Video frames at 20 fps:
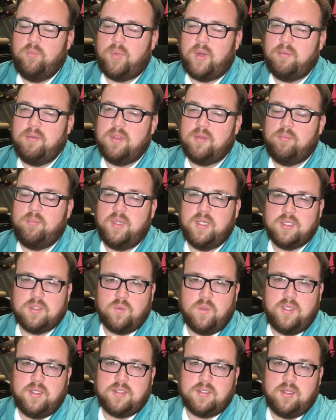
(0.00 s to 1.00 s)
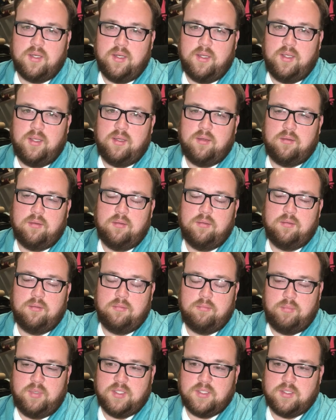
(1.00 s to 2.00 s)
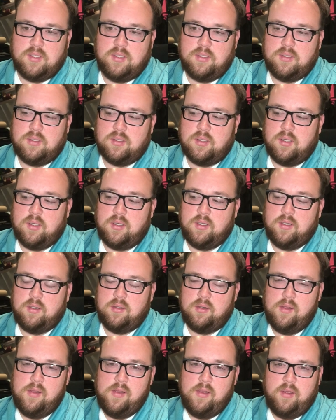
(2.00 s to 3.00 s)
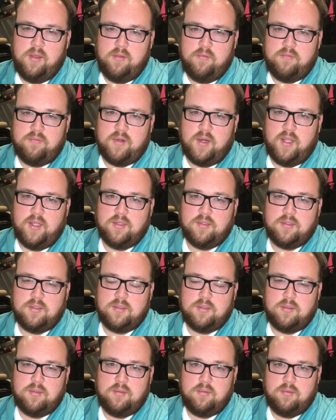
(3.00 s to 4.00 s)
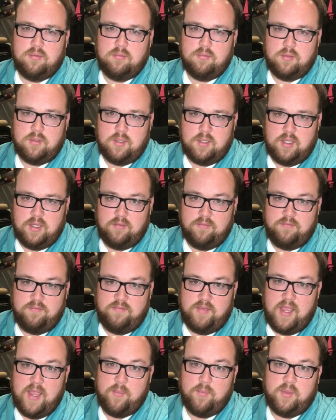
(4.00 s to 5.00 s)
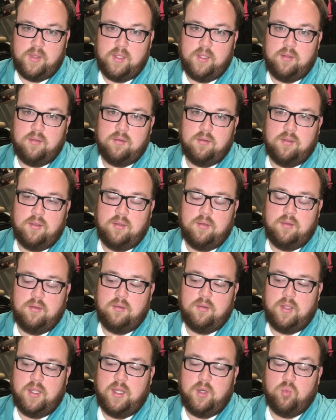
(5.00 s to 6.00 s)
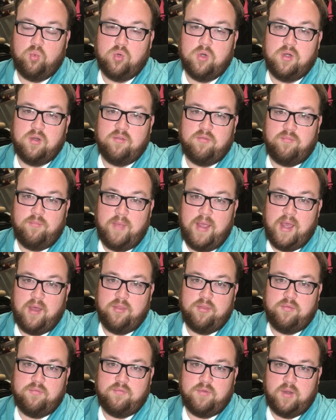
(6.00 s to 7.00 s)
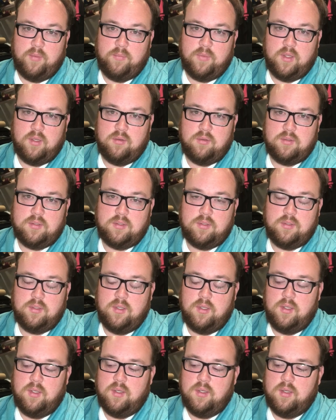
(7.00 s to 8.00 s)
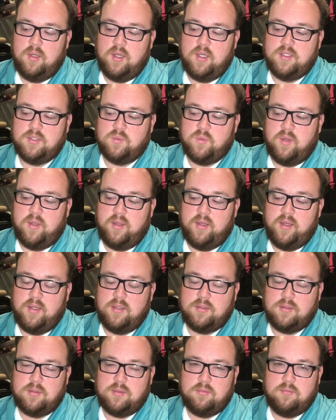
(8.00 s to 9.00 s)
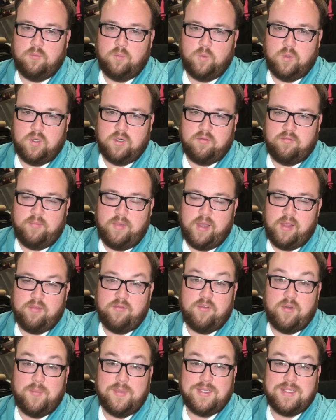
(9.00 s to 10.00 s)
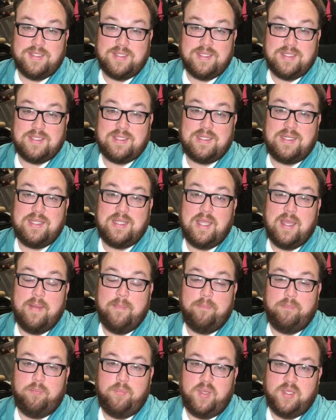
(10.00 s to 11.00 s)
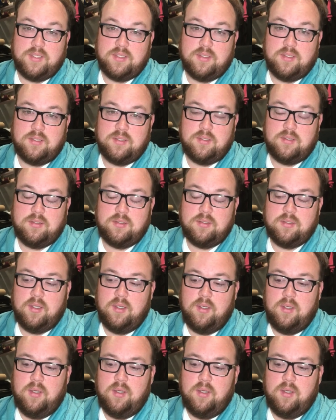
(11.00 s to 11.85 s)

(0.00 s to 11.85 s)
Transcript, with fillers: probably the biggest ways that I get business are friends and family and word of mouth from those, as well as word of mouth from existing businesses.